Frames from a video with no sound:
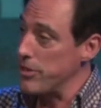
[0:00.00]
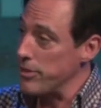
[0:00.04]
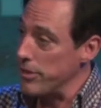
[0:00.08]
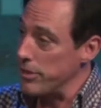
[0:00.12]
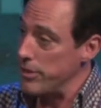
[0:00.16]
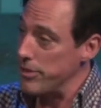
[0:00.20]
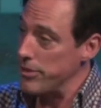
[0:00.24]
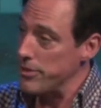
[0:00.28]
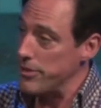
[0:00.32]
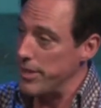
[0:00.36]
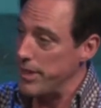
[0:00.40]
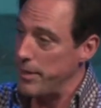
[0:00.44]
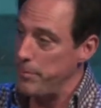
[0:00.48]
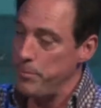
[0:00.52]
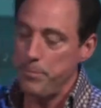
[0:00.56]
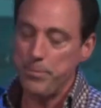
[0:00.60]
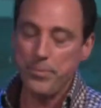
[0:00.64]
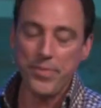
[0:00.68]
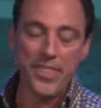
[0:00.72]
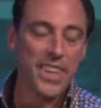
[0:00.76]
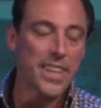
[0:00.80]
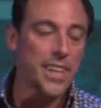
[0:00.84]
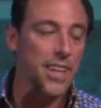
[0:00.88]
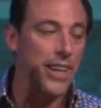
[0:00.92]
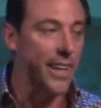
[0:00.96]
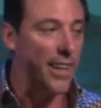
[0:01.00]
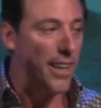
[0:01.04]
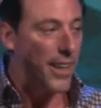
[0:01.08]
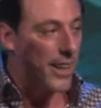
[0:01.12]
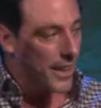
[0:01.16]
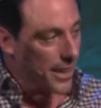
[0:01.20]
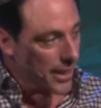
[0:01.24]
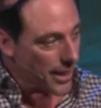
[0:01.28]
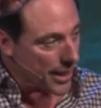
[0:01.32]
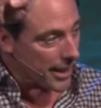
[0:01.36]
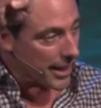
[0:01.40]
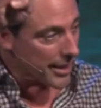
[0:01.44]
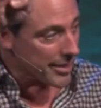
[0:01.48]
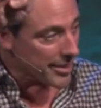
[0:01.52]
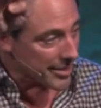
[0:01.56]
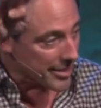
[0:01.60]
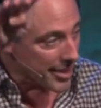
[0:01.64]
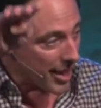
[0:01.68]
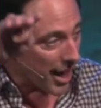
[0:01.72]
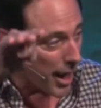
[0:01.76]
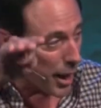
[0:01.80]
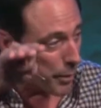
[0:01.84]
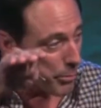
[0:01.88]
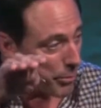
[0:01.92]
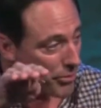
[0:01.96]
the children at the
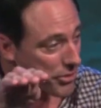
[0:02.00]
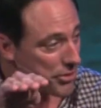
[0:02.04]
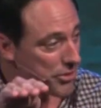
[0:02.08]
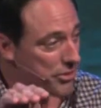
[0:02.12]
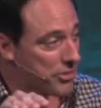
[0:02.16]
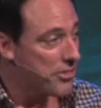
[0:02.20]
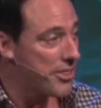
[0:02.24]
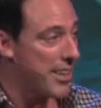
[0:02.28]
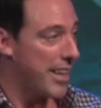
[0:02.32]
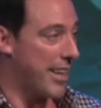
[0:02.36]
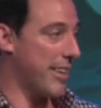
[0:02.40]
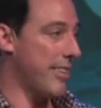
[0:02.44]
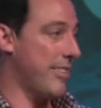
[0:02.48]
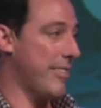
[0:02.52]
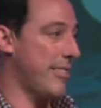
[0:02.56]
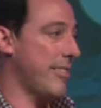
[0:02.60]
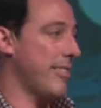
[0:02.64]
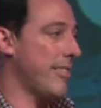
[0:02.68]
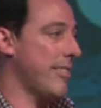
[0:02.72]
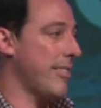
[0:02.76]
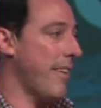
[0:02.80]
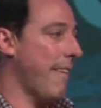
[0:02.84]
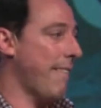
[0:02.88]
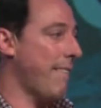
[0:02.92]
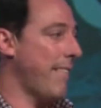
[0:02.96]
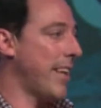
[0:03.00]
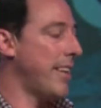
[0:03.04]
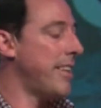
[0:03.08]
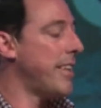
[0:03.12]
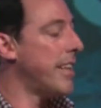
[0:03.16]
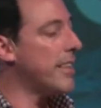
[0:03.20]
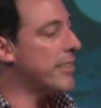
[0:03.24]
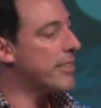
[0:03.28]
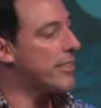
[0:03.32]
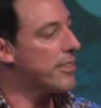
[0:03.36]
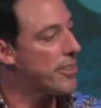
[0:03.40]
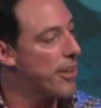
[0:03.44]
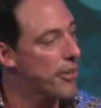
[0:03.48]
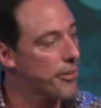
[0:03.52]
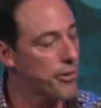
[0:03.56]
top of 6. And then it's